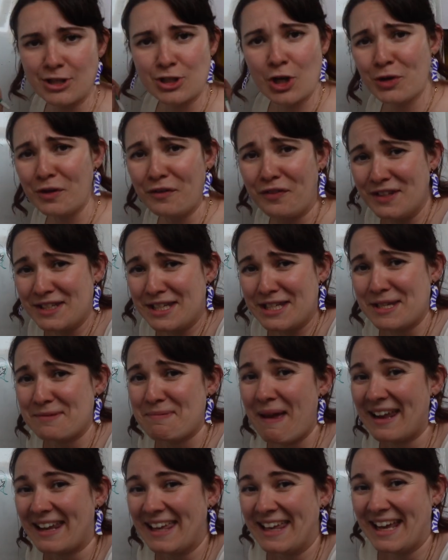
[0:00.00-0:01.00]
I don't know if this
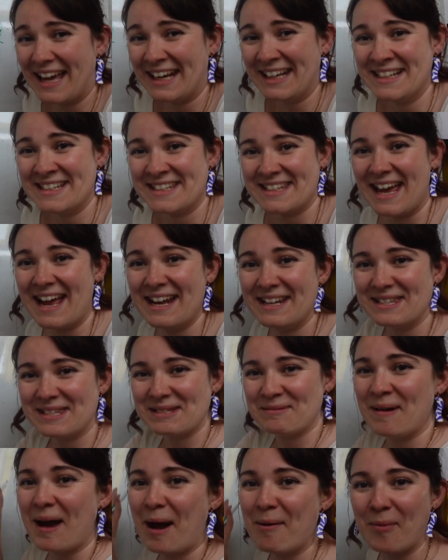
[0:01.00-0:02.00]
is making any sense,
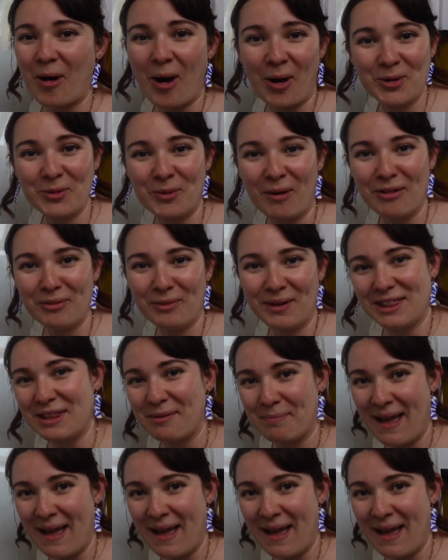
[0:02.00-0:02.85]
but I'm on one with the